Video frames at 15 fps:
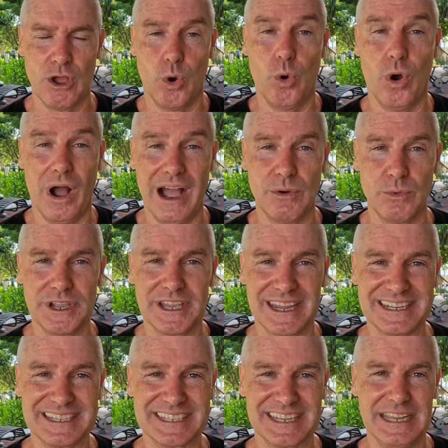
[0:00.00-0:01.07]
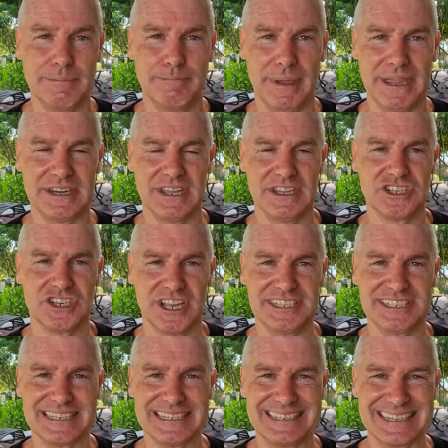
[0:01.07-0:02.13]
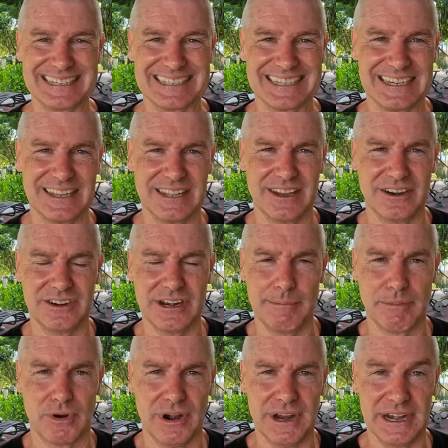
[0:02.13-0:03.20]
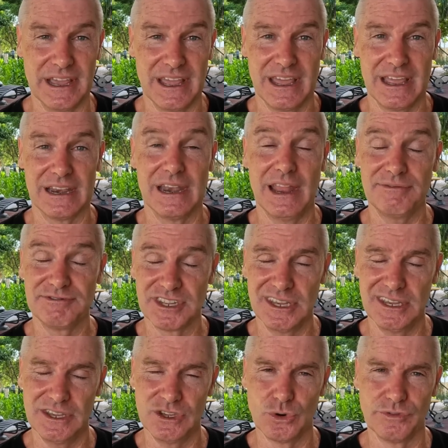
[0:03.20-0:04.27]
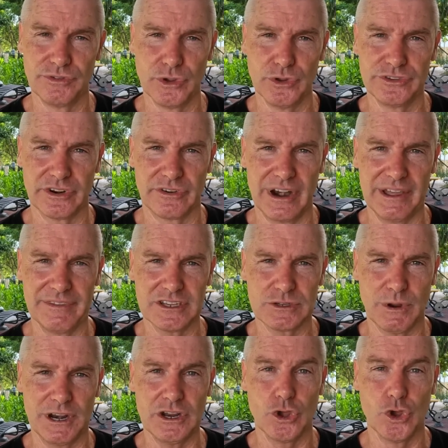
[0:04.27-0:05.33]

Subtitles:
Or are we going to see Ben Jason Dixon there at number 8? Love to hear your views around this one.